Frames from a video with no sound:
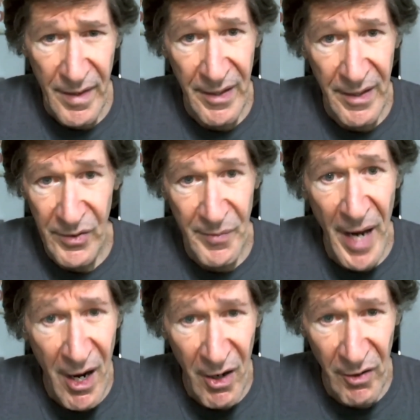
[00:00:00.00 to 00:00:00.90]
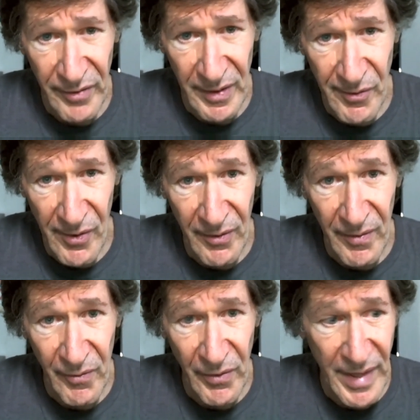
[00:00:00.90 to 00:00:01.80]
he was powerfully wrong
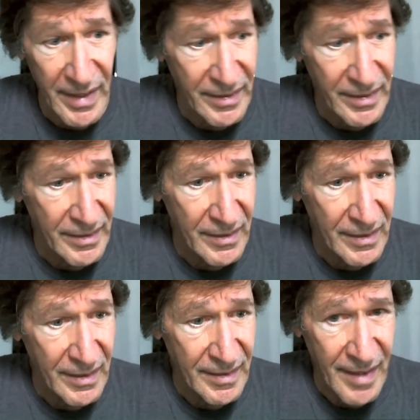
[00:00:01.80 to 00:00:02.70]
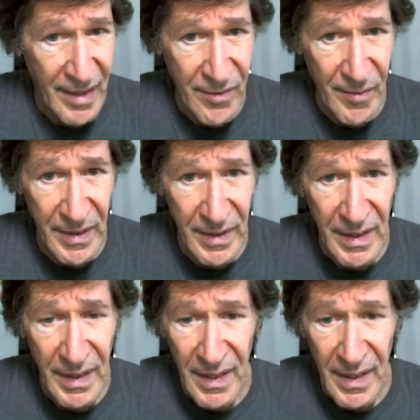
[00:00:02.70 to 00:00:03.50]
with that assessment,